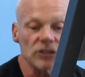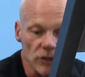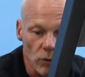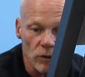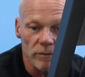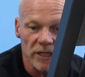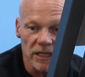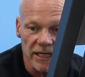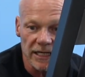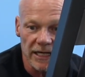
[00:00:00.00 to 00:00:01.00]
You don't want to be
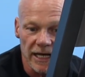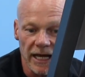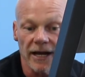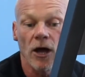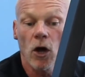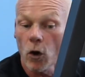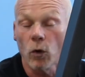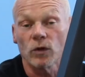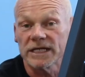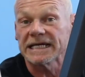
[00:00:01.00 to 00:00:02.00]
leaning in,
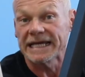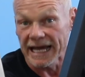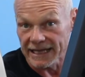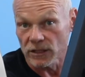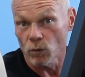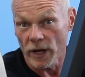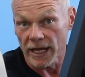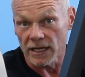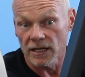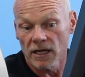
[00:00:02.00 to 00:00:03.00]
only to get the
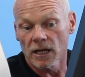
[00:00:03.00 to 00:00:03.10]
weight.